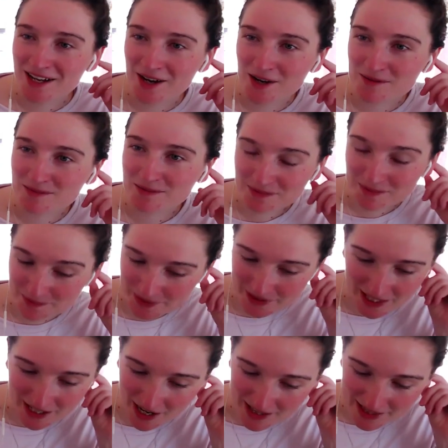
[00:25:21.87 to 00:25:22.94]
But
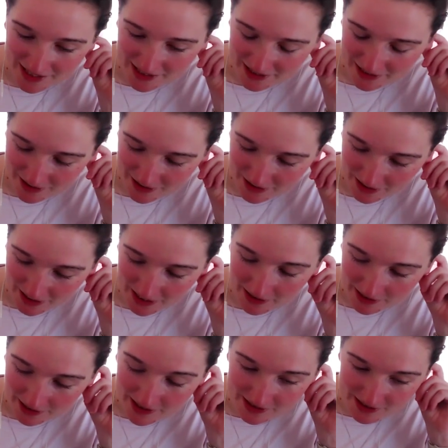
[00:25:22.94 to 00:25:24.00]
yeah, I think
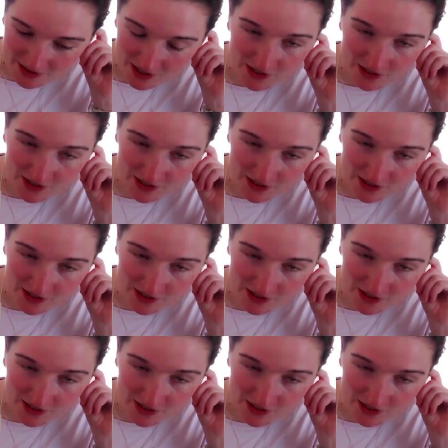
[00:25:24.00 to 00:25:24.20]
it